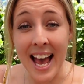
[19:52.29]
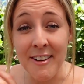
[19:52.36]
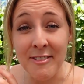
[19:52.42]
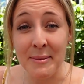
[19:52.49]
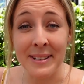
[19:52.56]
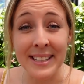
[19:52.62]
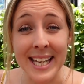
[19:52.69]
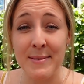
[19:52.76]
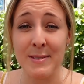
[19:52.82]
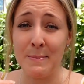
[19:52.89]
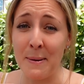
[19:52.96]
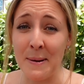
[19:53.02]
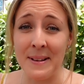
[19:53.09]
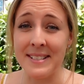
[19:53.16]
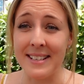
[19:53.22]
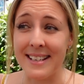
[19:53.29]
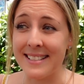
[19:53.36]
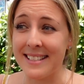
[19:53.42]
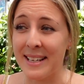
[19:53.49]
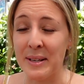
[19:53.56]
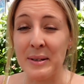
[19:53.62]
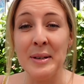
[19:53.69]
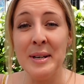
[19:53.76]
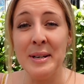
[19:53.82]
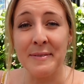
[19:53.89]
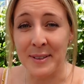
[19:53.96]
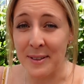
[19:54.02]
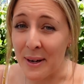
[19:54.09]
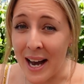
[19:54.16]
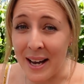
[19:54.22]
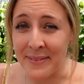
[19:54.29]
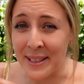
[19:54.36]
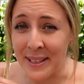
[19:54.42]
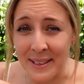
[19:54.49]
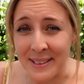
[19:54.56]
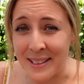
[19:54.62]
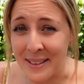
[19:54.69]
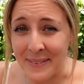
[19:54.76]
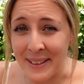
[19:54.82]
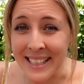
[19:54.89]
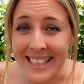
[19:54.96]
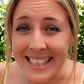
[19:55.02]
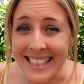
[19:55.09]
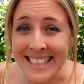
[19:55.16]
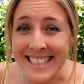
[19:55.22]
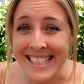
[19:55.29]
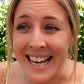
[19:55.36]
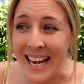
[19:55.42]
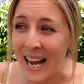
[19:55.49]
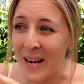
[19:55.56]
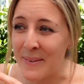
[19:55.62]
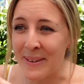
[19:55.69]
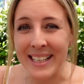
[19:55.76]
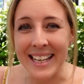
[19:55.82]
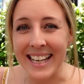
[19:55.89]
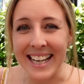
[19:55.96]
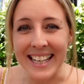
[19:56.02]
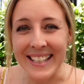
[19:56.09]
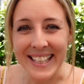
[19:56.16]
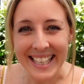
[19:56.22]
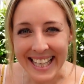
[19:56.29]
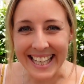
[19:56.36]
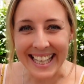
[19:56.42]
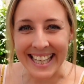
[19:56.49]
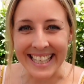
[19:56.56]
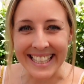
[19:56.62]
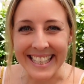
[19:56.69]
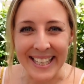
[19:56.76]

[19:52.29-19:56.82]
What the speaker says: everyone keeps apologising for not having good enough English, and we're like, are you kidding?